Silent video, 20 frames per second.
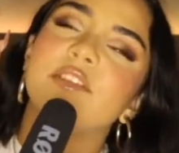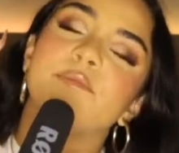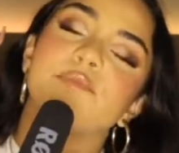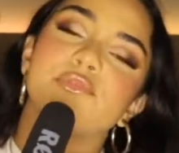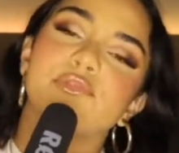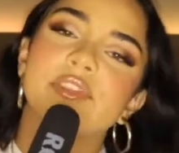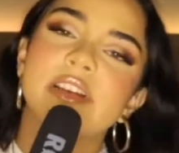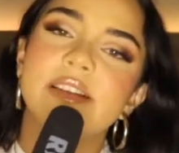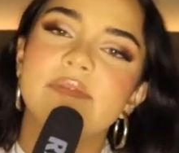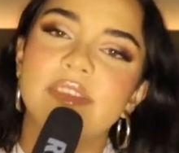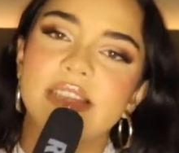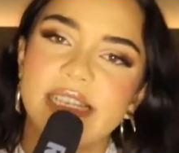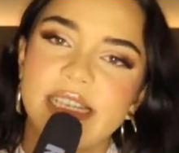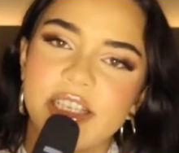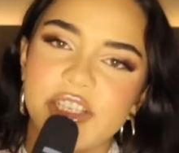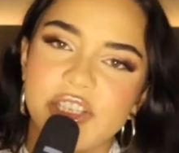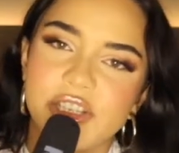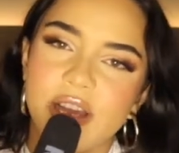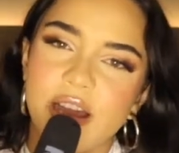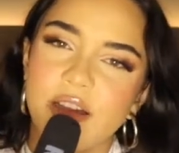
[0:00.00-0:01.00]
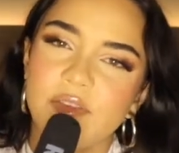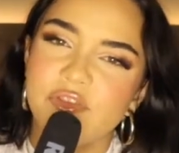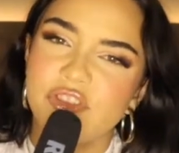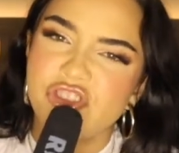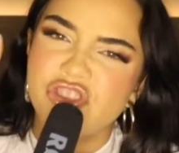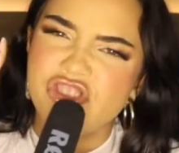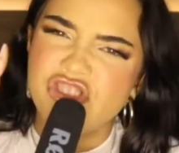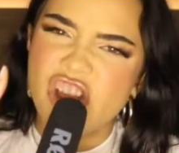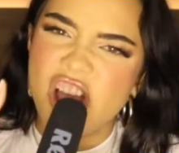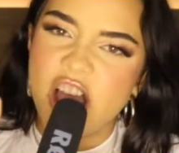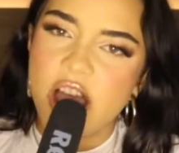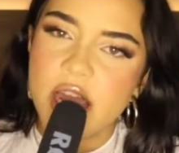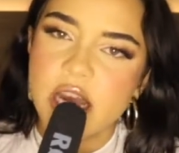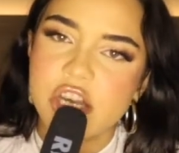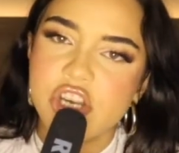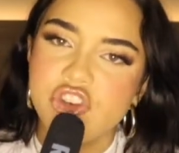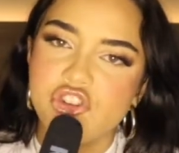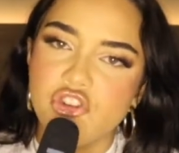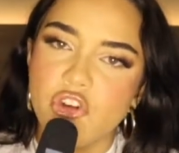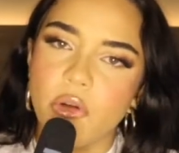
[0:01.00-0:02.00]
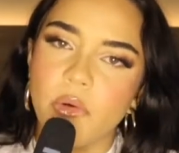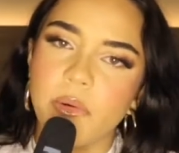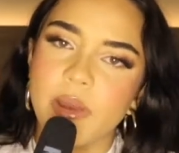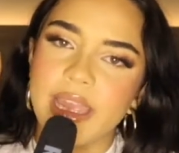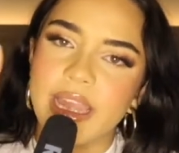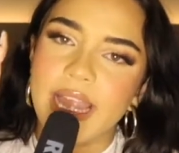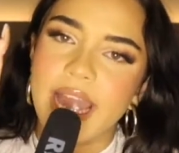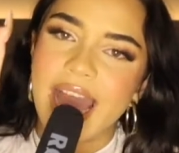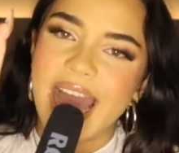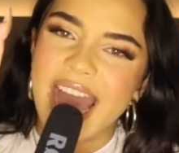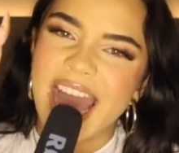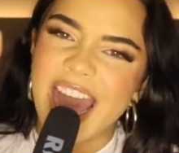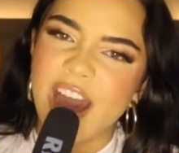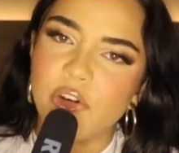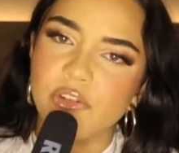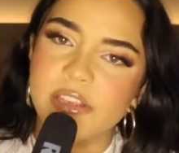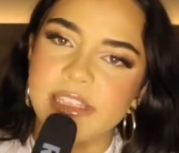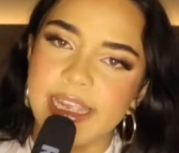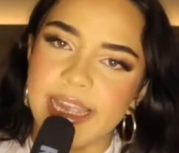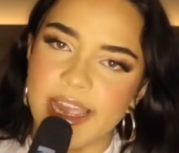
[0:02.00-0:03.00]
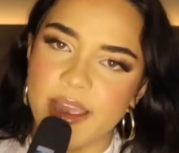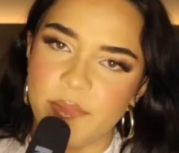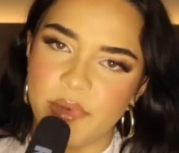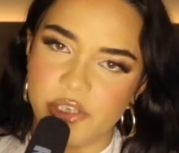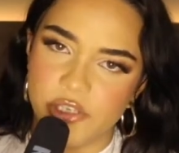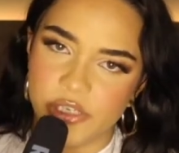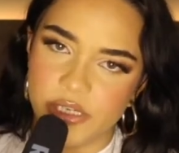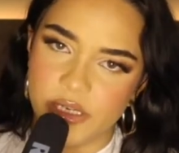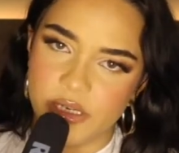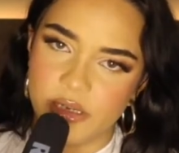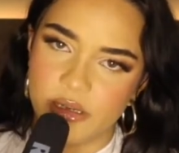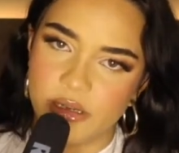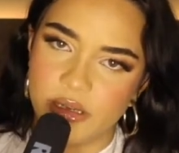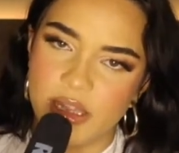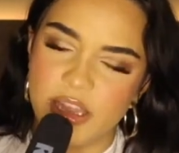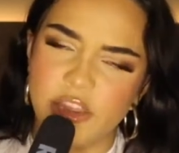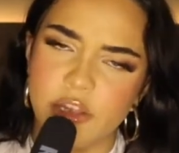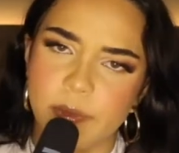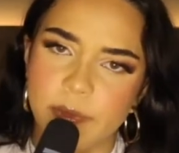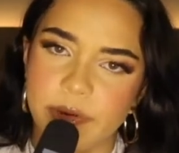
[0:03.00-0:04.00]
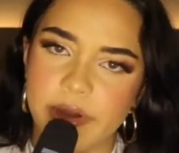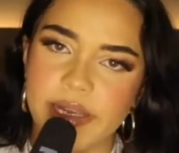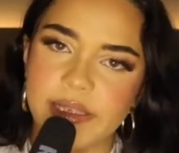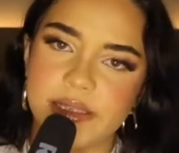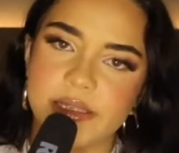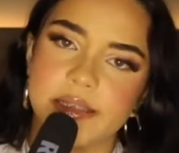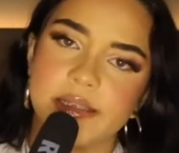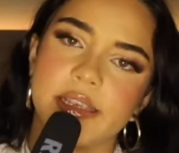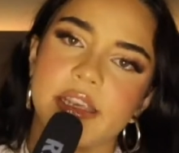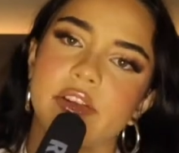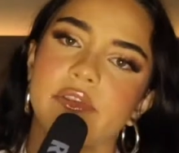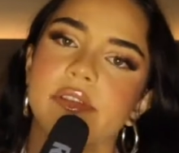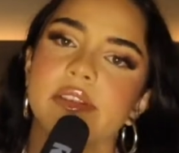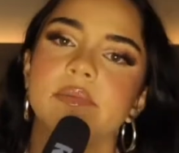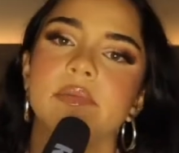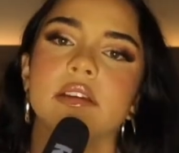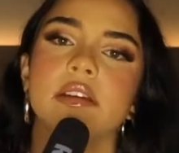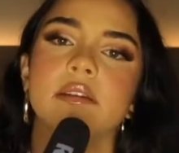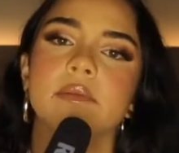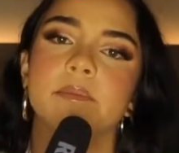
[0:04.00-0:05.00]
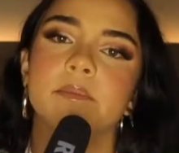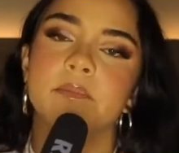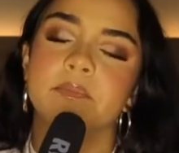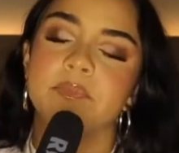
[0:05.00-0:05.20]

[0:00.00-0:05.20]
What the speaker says: privilege of not knowing how damaging their presence here is being.